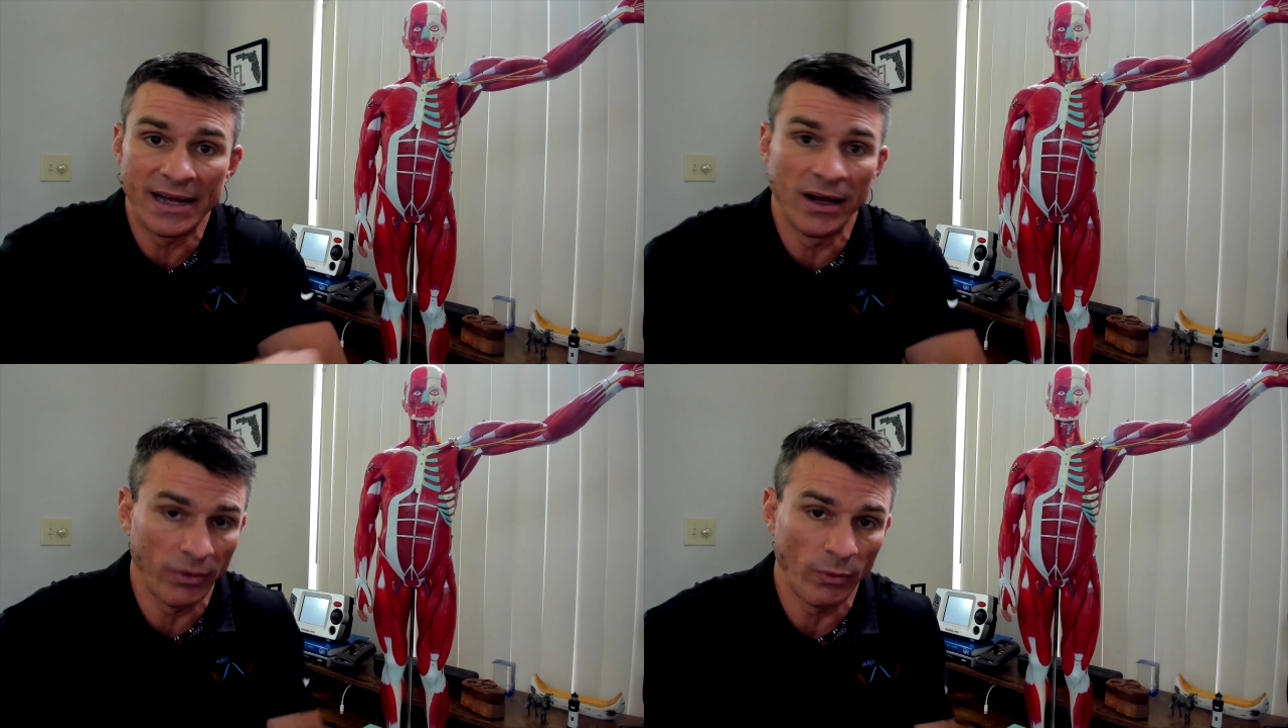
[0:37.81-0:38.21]

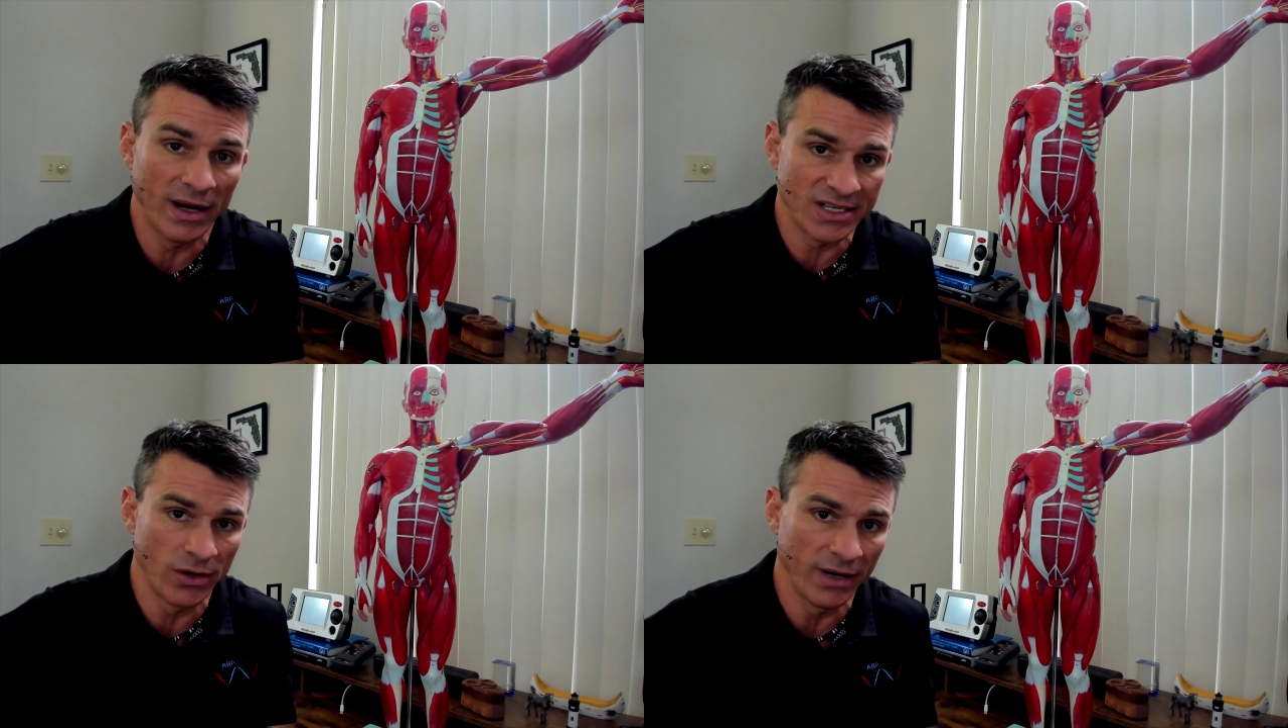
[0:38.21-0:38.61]

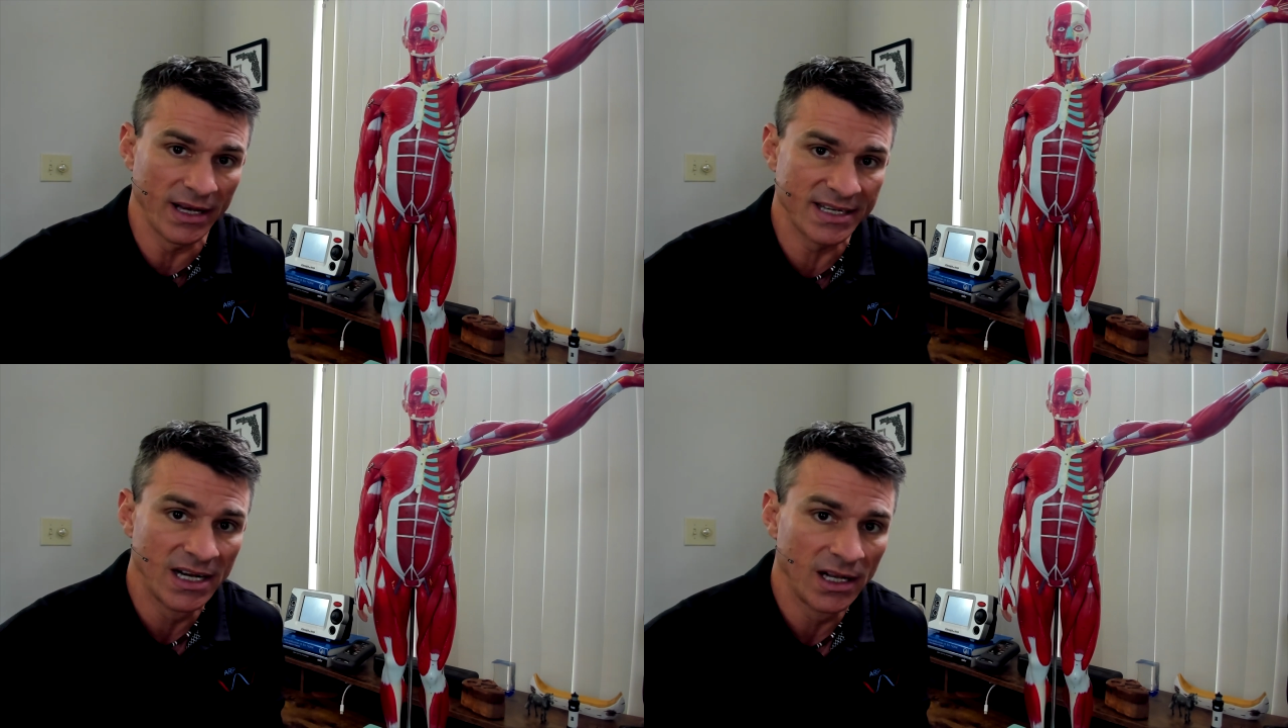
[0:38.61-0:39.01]
otherwise known
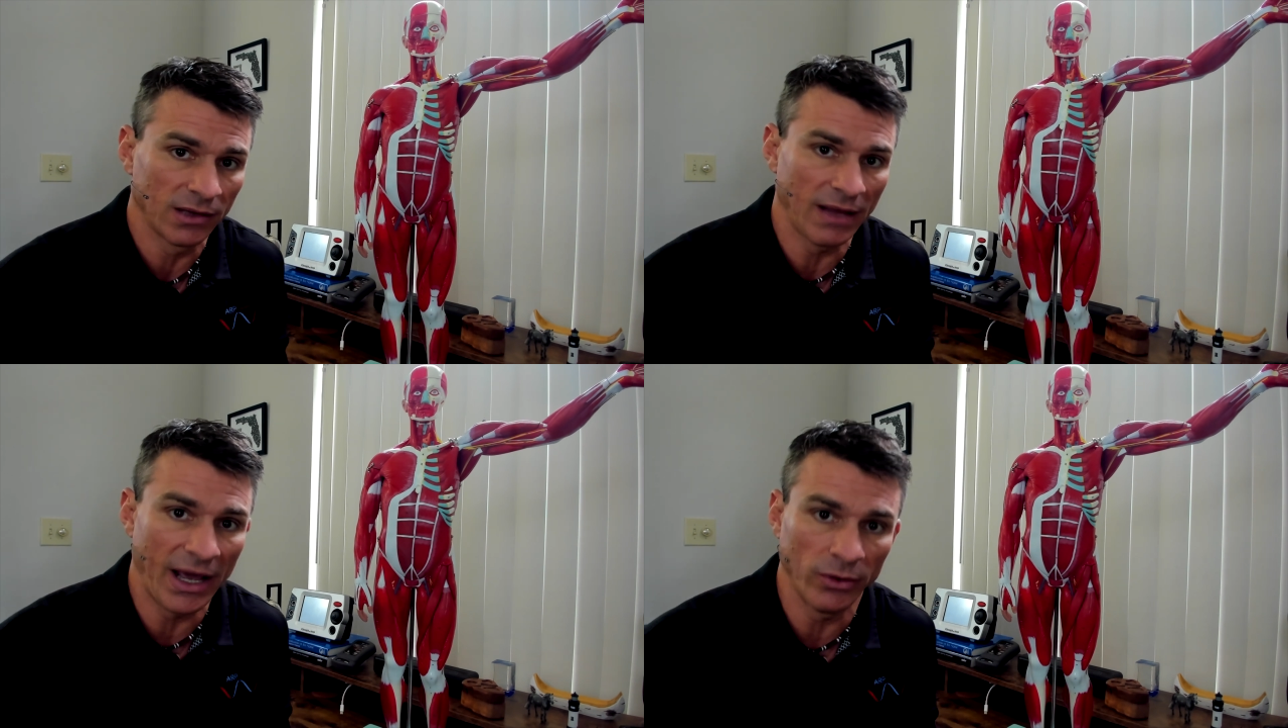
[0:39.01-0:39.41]
as
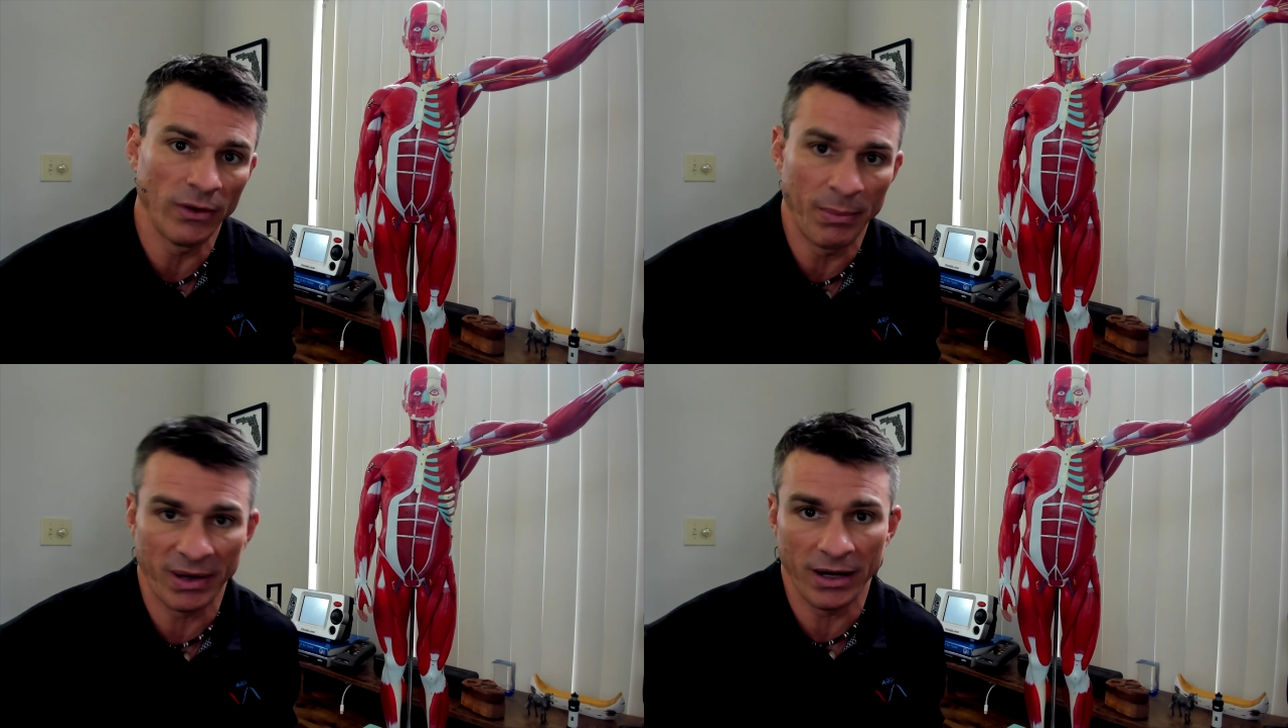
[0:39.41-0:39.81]
lateral
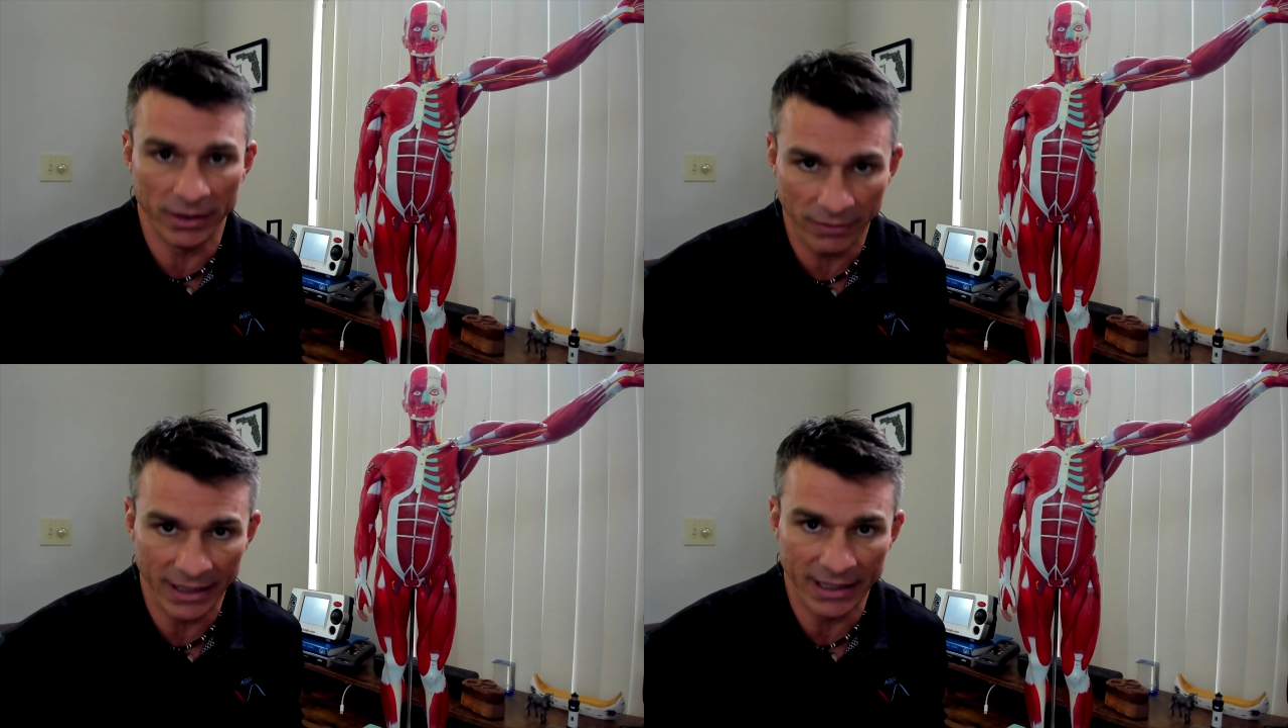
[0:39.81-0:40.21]

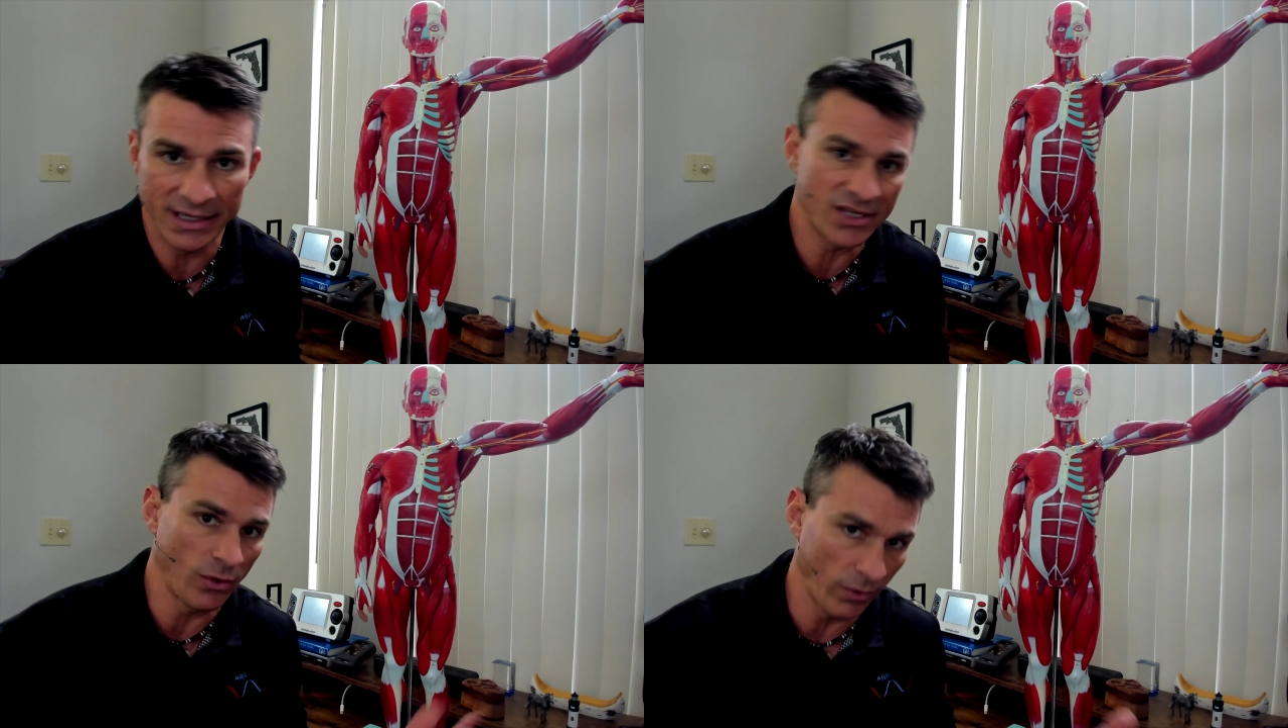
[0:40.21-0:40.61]

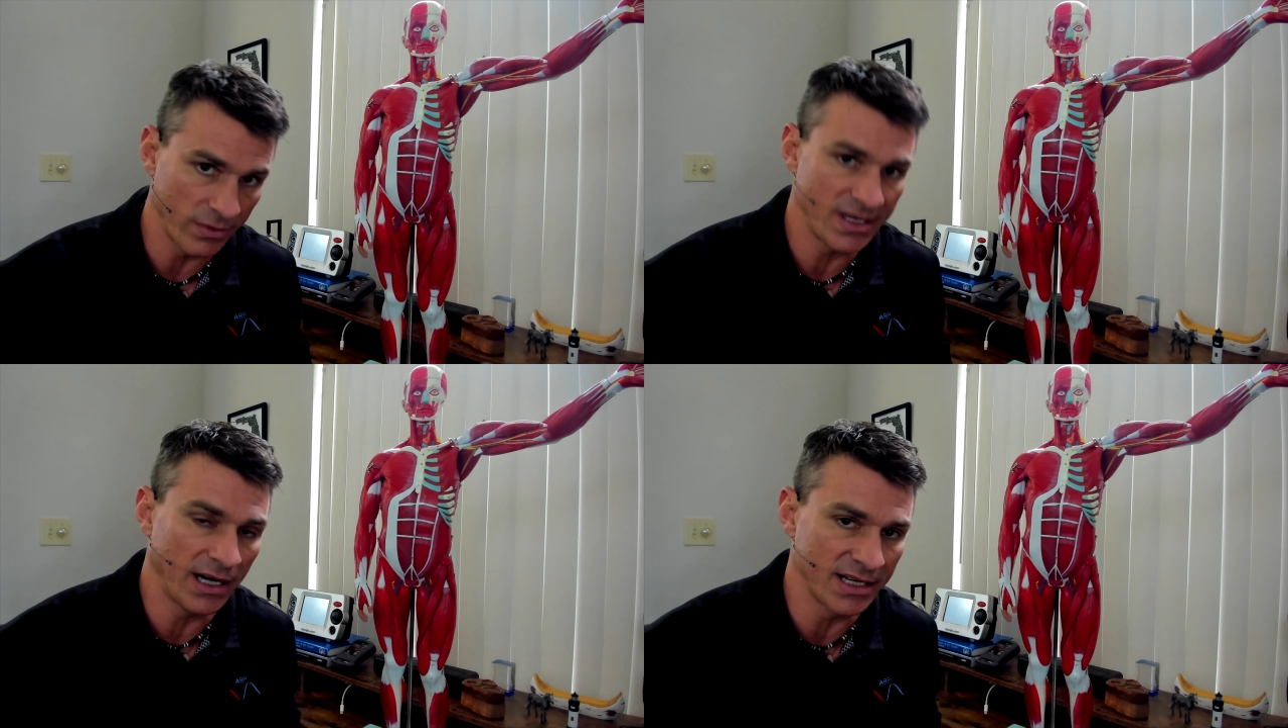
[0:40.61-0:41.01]
epicondylitis or
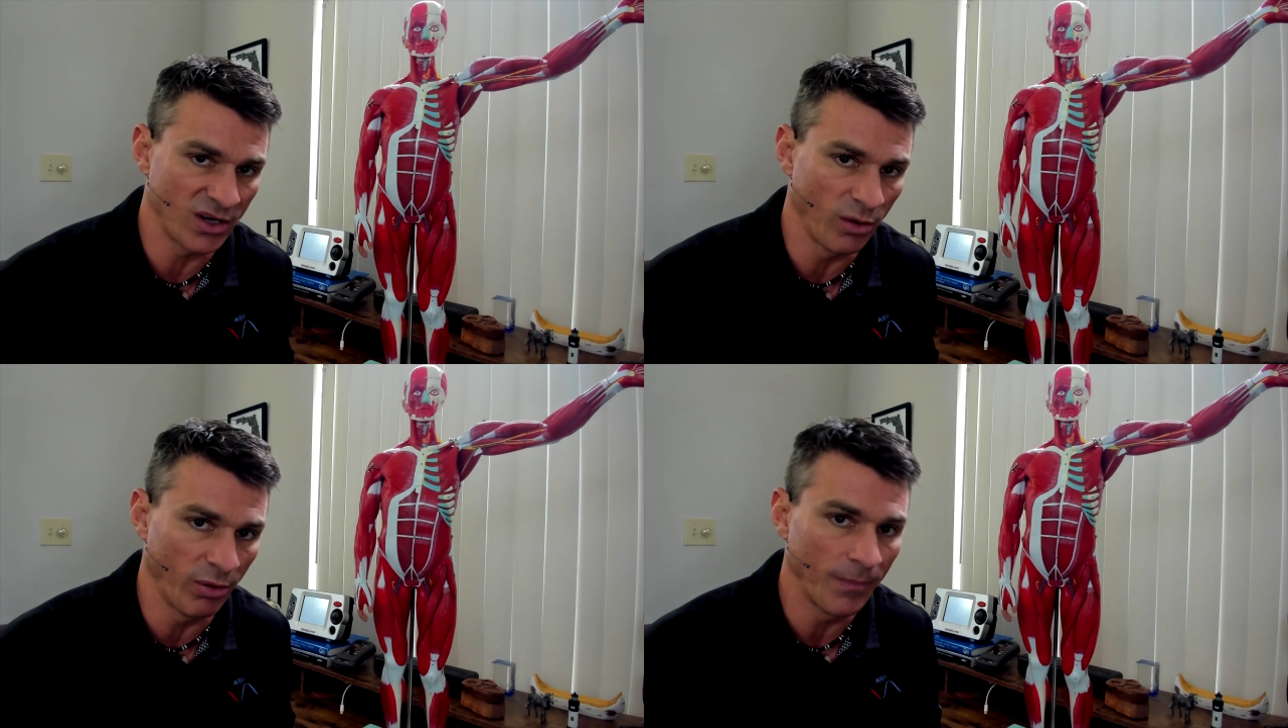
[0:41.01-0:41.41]
tennis elbow.